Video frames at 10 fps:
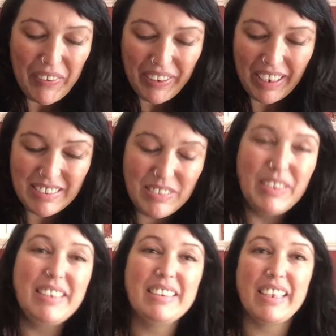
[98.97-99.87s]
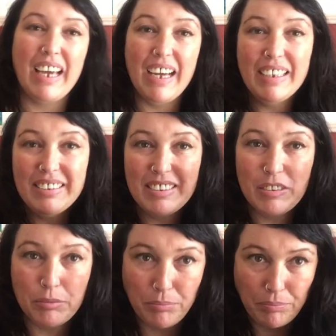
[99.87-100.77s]
Okay, so these are the cards.
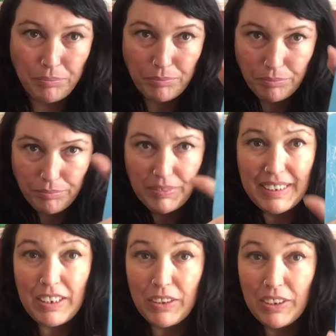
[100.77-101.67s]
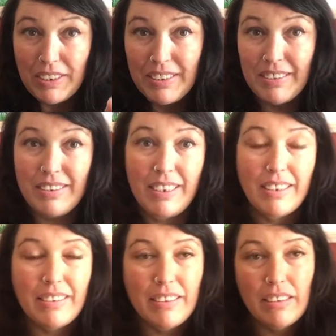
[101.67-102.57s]
It's a
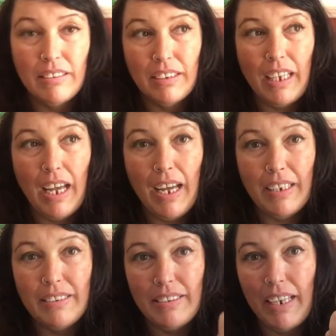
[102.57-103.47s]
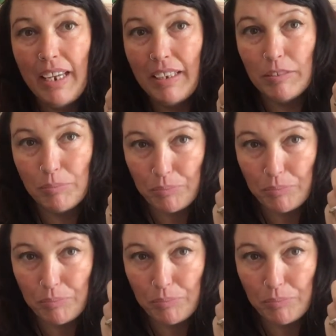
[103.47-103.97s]
36 card deck.